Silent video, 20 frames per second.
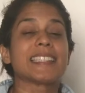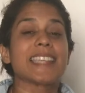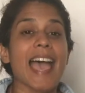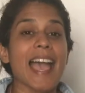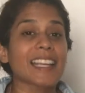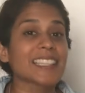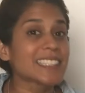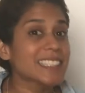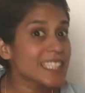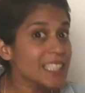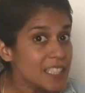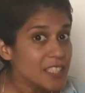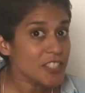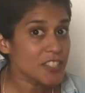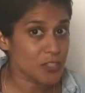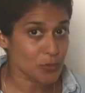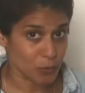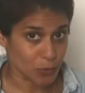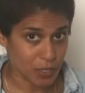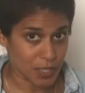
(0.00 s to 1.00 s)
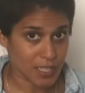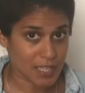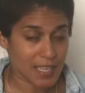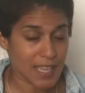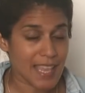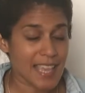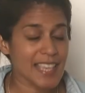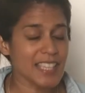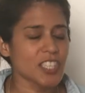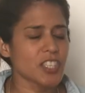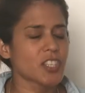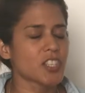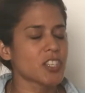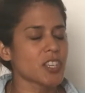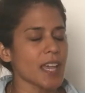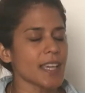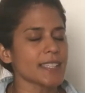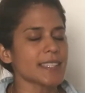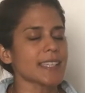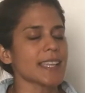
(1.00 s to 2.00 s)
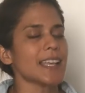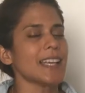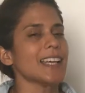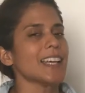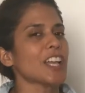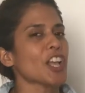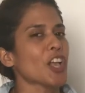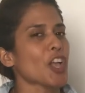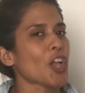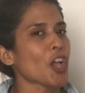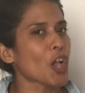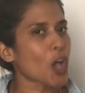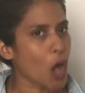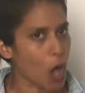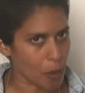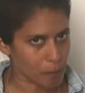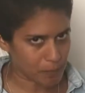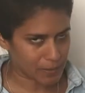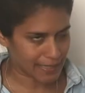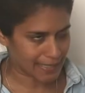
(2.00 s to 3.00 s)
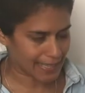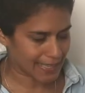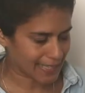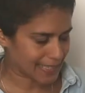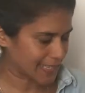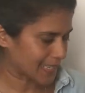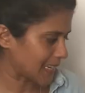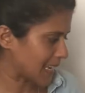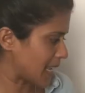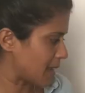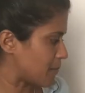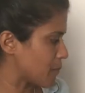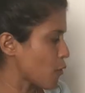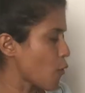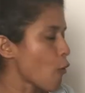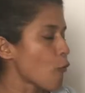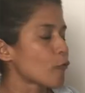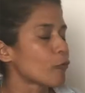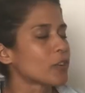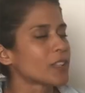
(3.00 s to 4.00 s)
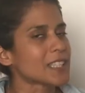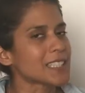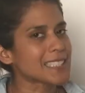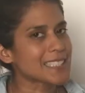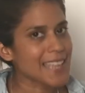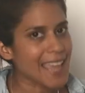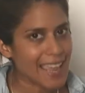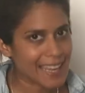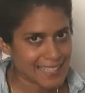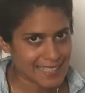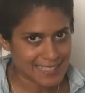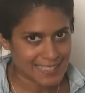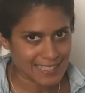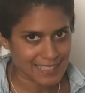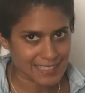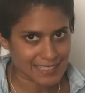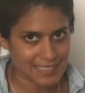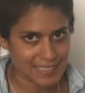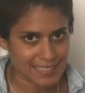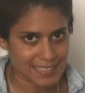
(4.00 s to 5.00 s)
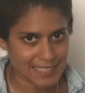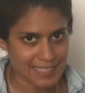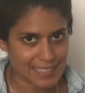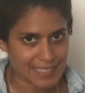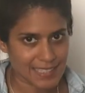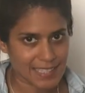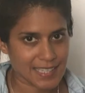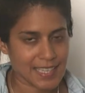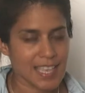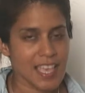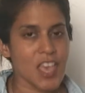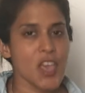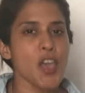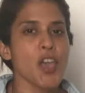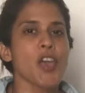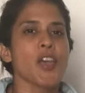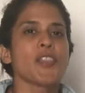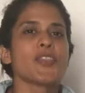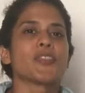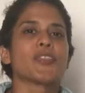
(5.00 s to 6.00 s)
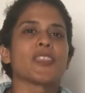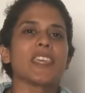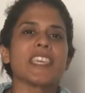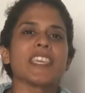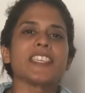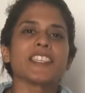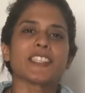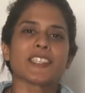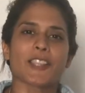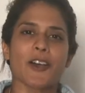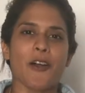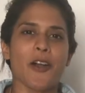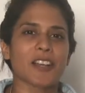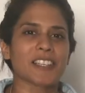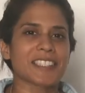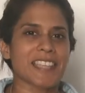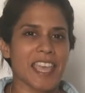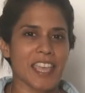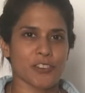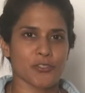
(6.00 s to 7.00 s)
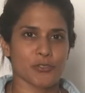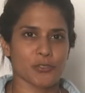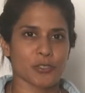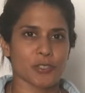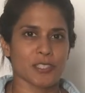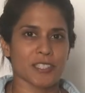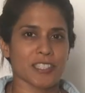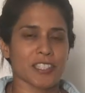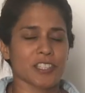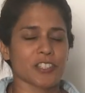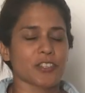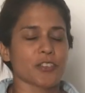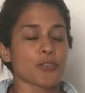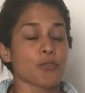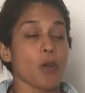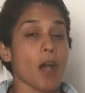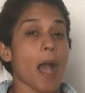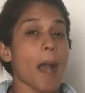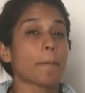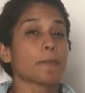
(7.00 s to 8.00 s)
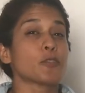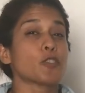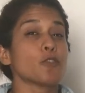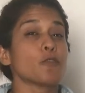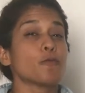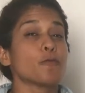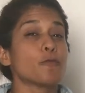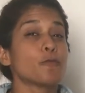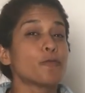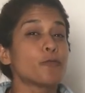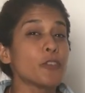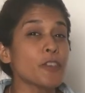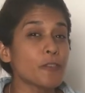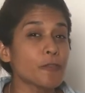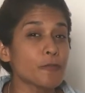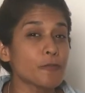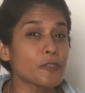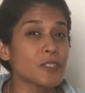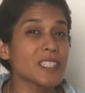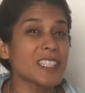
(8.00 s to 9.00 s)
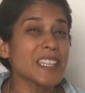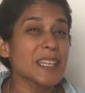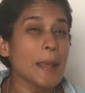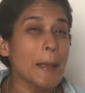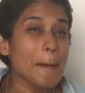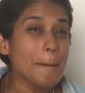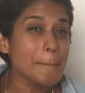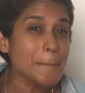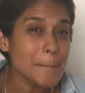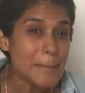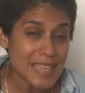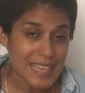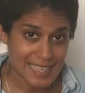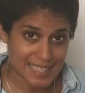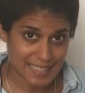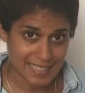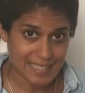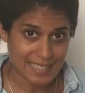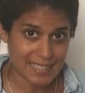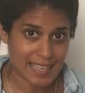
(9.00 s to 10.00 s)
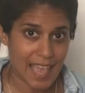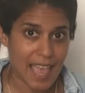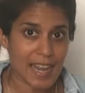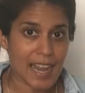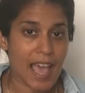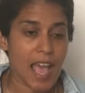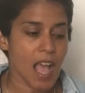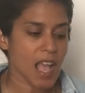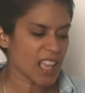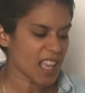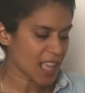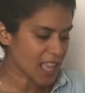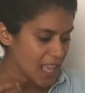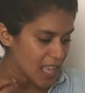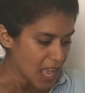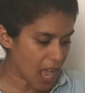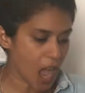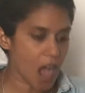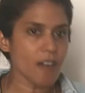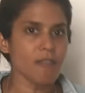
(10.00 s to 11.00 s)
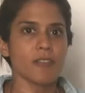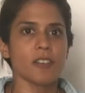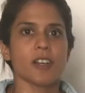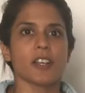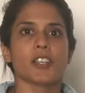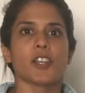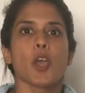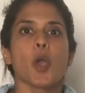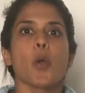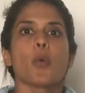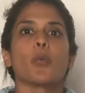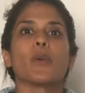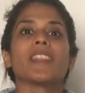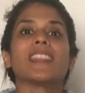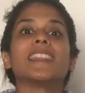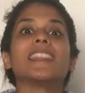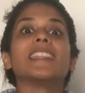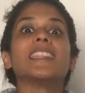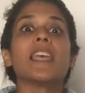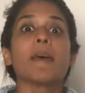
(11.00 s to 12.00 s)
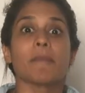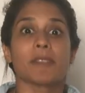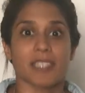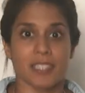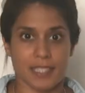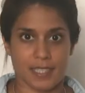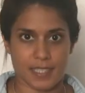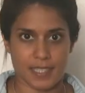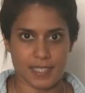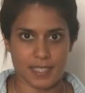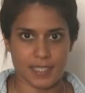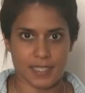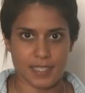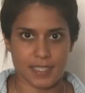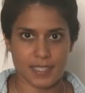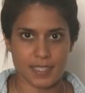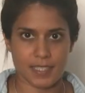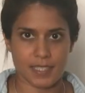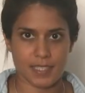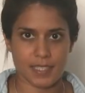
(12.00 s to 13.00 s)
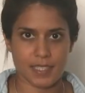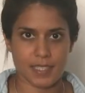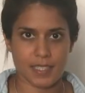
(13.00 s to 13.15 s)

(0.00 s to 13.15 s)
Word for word: dactylozoid is just a complicated name for the tentacles. These long tendrils can grow up to 50 meters and are covered with nematocysts,